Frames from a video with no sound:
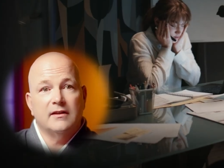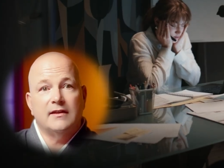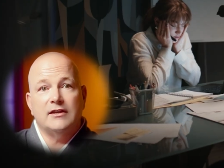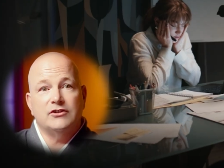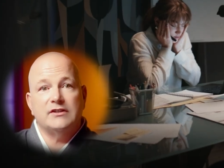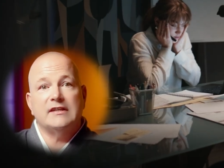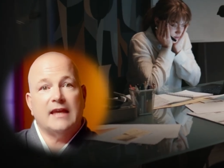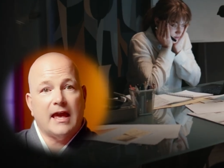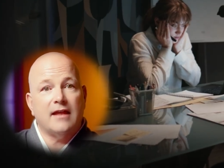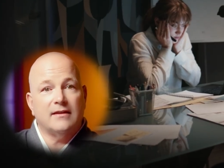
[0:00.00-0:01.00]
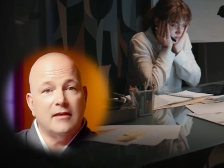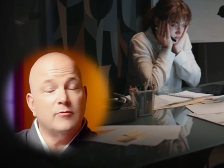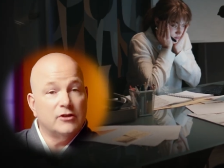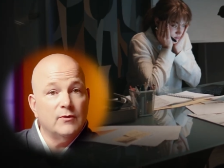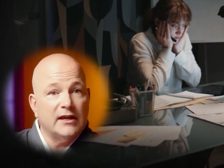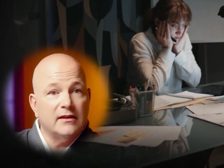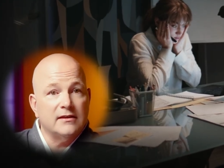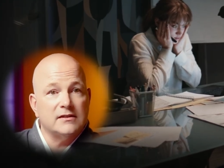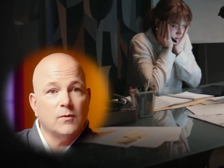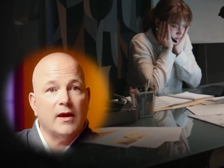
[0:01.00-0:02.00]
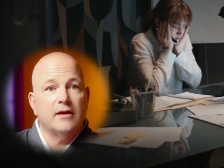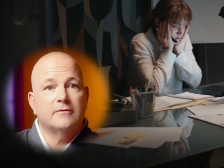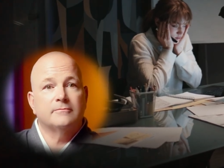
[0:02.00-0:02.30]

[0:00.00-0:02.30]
They just can't keep doing it this way.